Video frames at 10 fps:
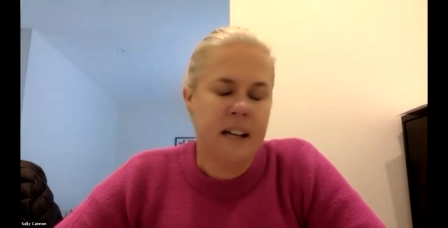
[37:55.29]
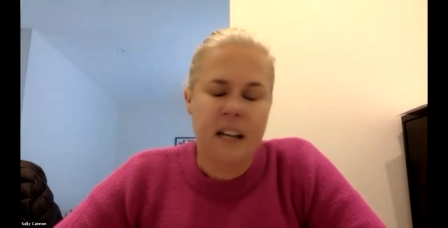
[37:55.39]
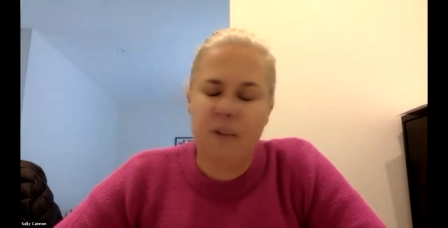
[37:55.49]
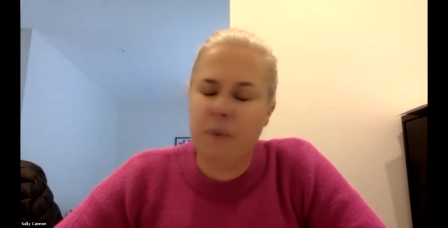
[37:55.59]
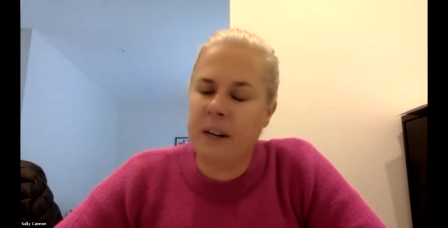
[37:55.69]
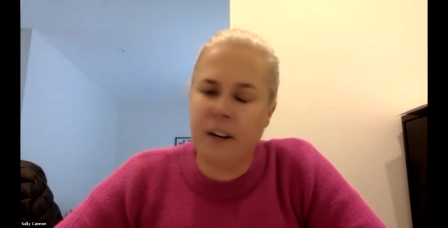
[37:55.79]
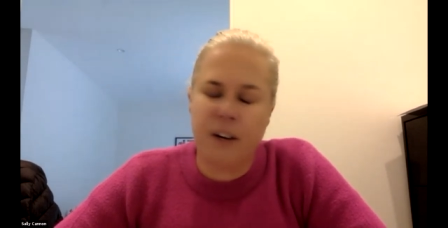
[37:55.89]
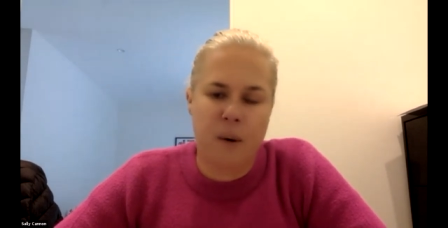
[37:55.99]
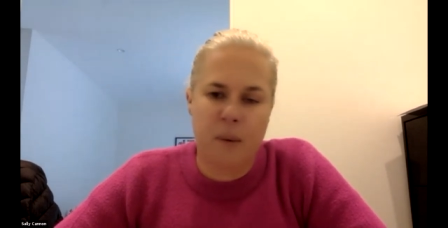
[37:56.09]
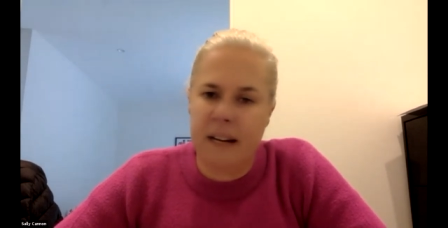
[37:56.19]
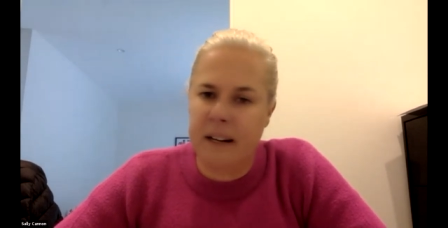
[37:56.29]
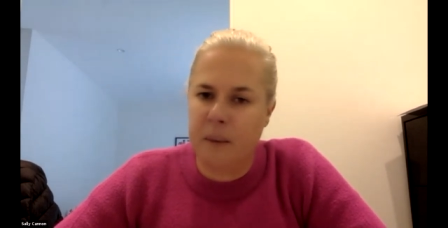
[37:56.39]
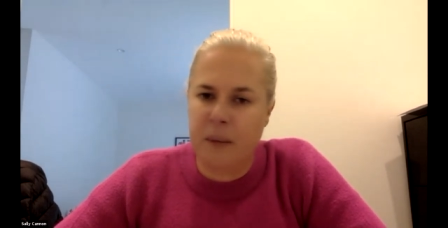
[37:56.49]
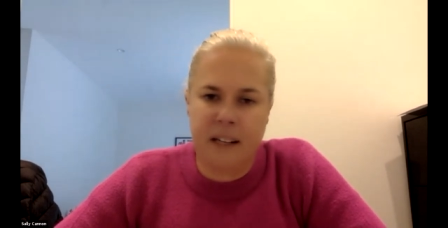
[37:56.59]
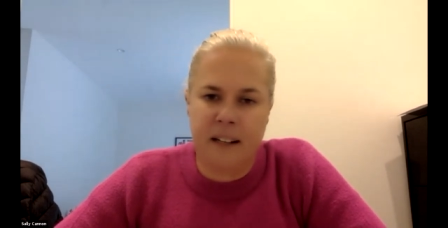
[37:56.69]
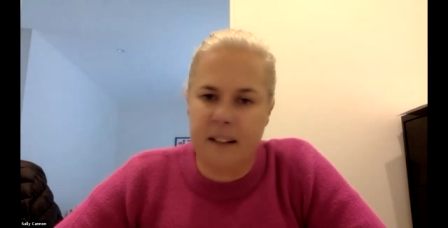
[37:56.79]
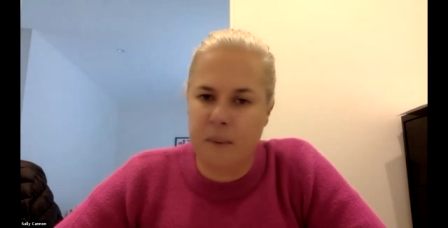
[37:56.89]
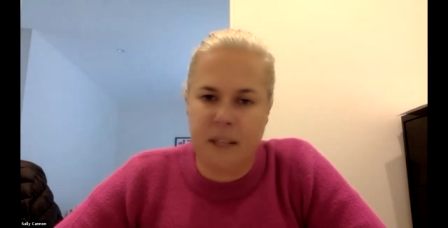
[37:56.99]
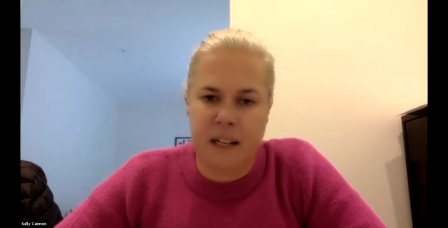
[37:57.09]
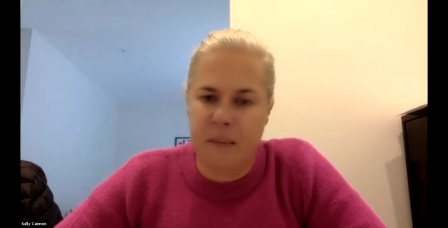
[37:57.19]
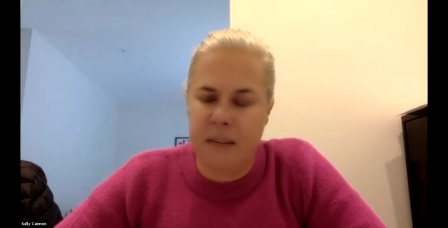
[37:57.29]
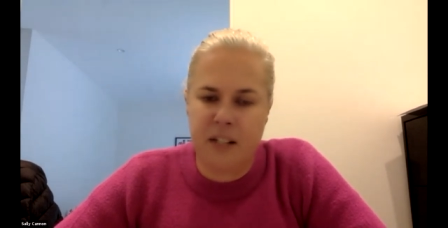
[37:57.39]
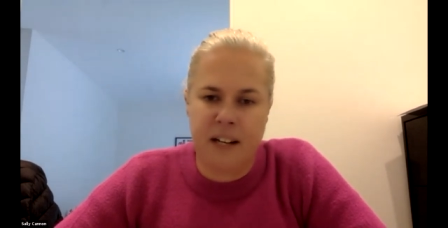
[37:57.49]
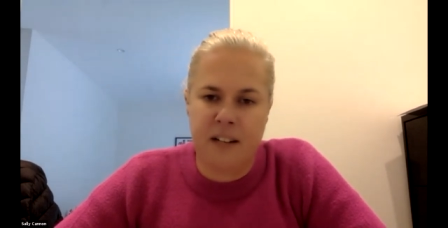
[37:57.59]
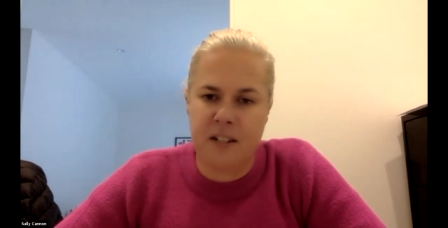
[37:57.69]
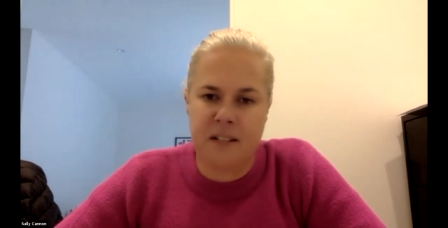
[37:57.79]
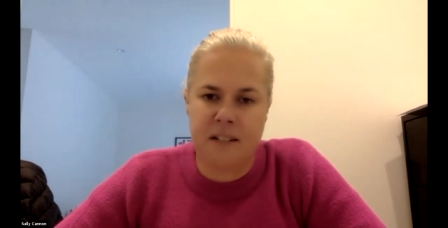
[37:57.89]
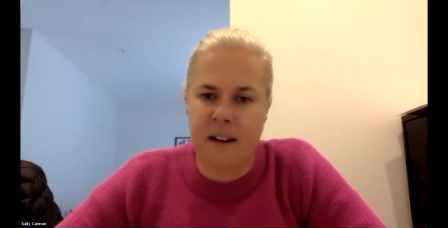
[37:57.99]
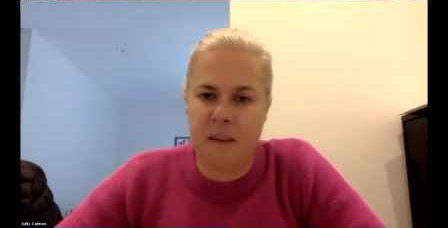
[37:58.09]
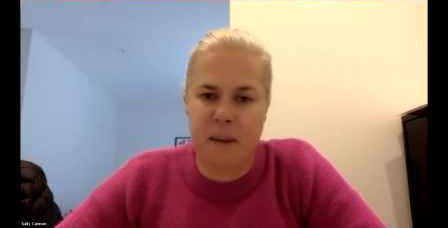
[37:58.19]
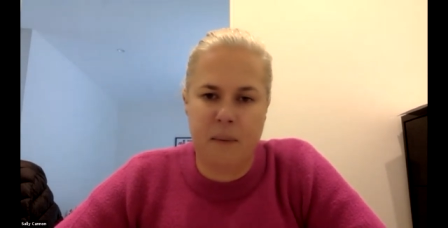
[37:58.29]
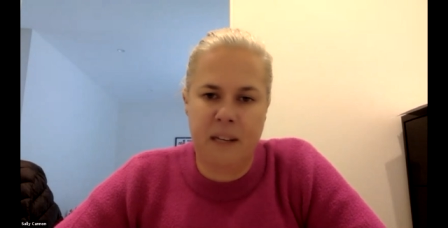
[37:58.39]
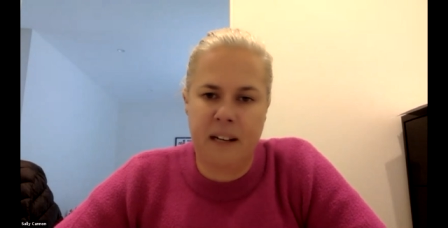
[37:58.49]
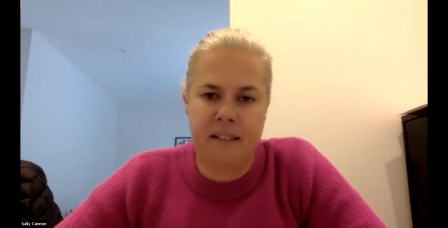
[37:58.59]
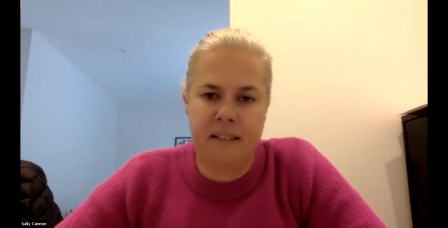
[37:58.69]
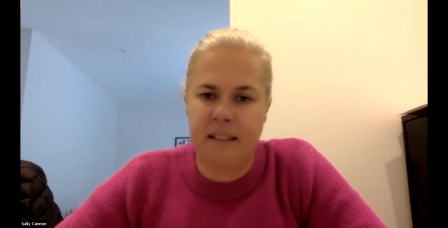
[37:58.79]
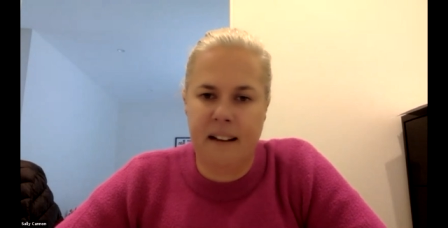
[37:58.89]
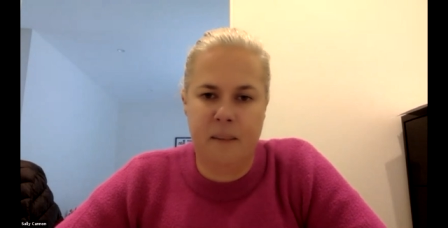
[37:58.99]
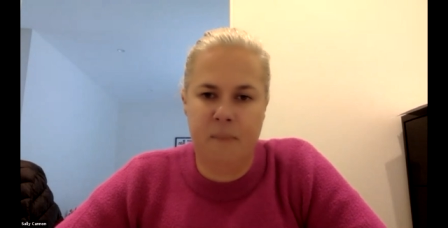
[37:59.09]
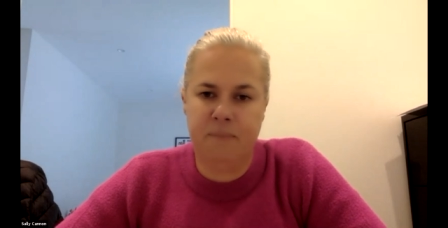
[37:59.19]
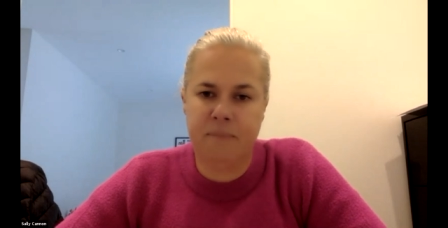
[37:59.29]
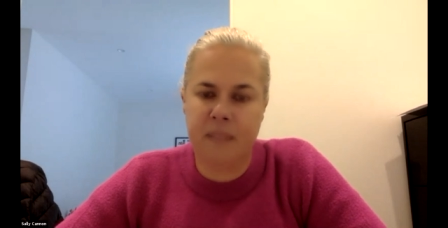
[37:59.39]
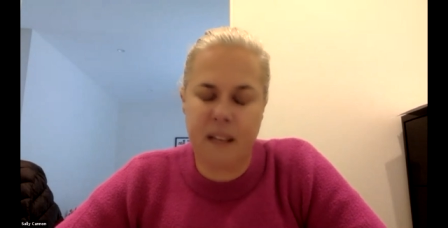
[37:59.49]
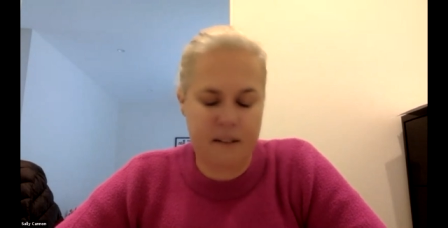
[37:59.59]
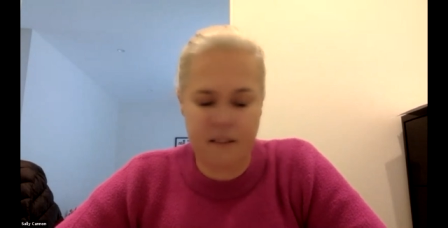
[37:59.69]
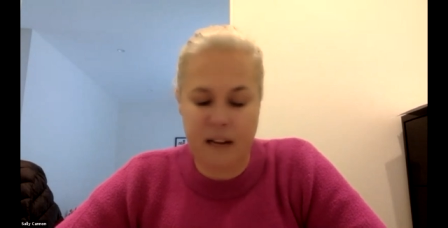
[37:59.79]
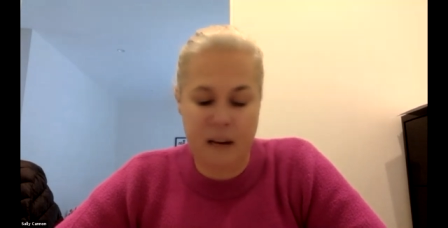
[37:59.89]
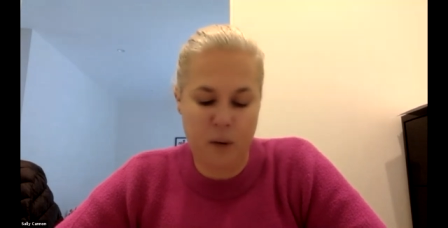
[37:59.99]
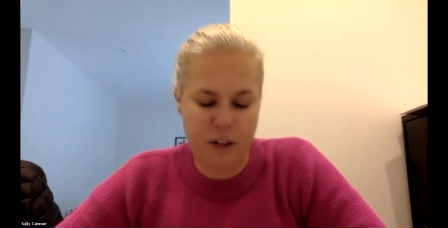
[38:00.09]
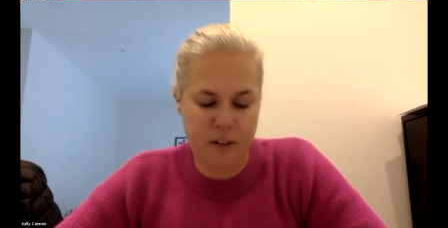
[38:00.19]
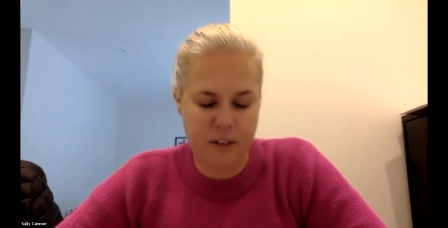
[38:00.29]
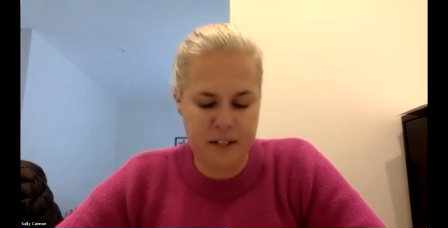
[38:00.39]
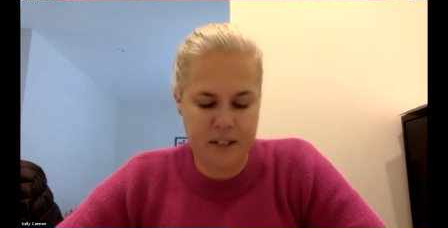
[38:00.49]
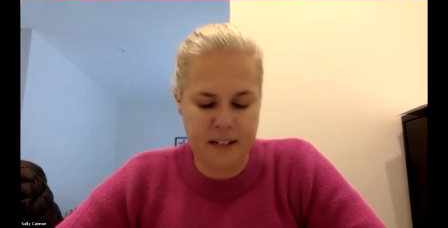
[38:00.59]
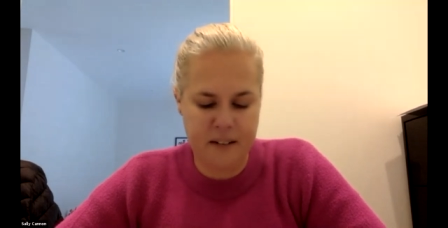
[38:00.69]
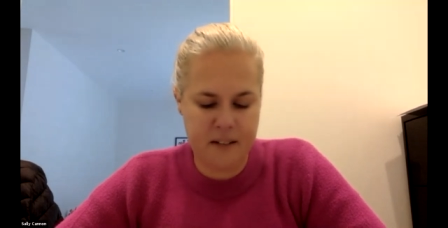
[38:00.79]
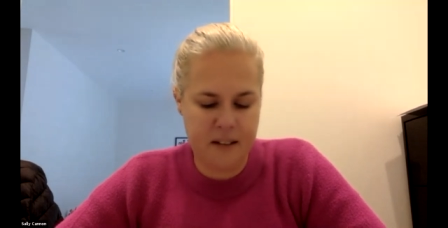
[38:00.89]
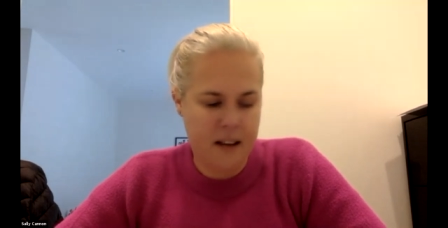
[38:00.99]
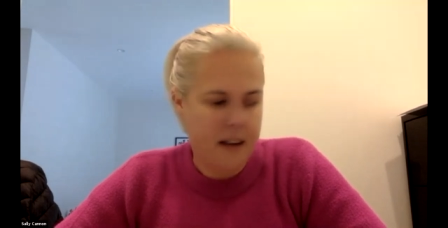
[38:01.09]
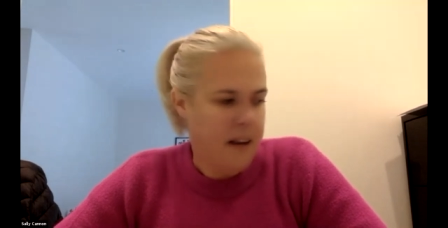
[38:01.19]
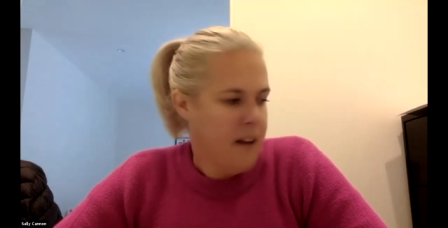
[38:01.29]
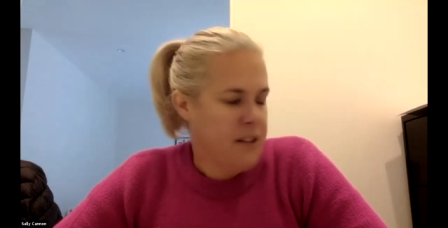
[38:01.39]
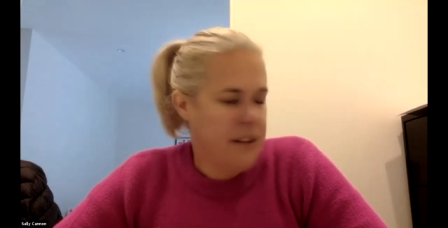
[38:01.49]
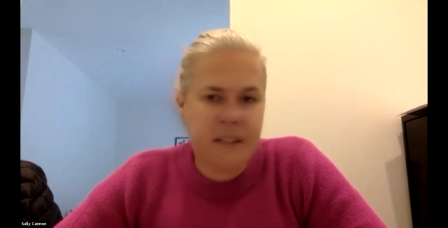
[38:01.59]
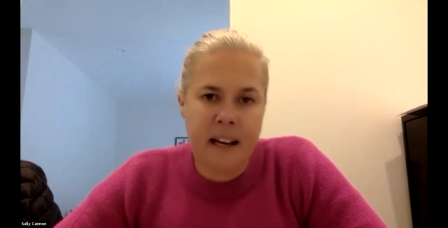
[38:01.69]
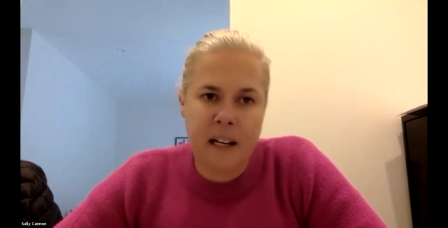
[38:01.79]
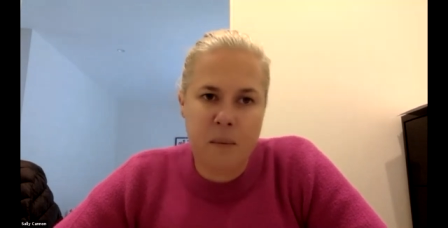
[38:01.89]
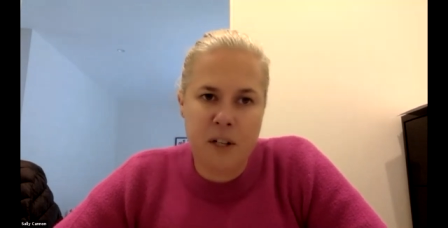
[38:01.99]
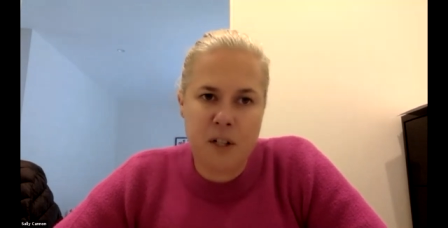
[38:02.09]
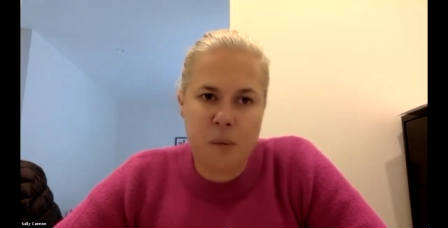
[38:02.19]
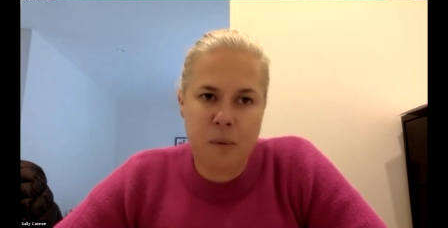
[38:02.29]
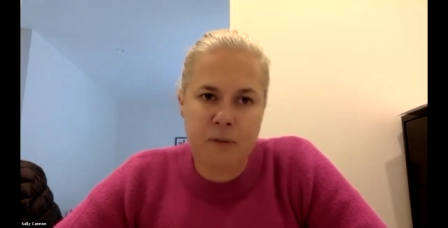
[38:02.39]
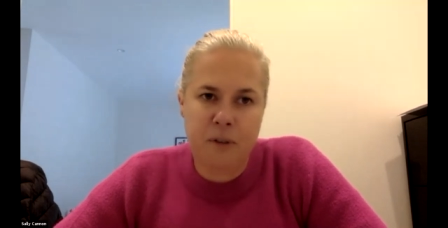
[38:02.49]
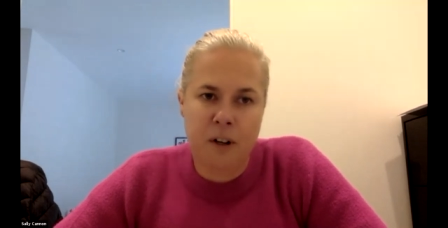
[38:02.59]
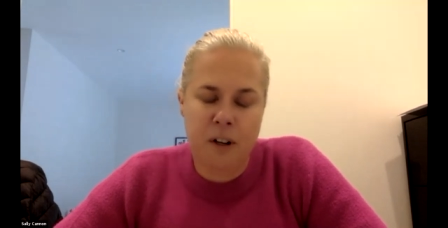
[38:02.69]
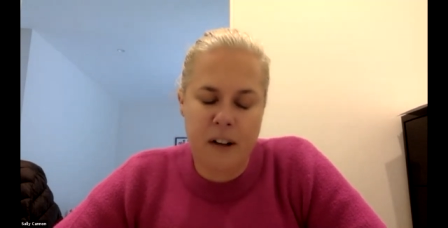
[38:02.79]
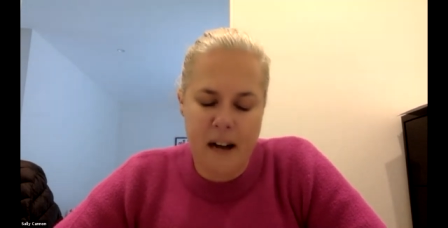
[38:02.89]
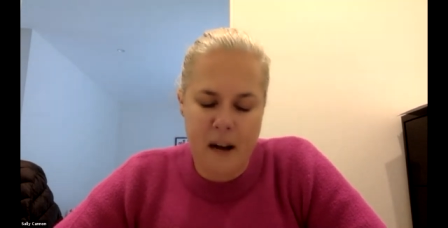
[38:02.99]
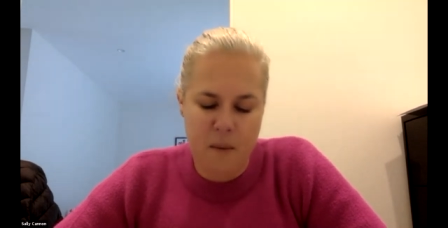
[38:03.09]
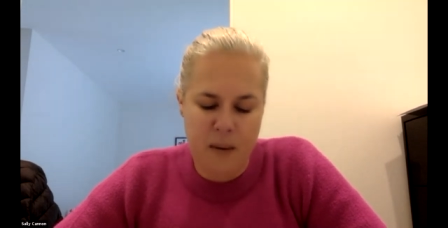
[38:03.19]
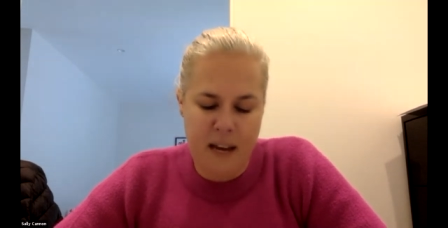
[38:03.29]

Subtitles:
If we don't know about it, we can't make changes, and we can't work on those things. So as Katie mentioned before, we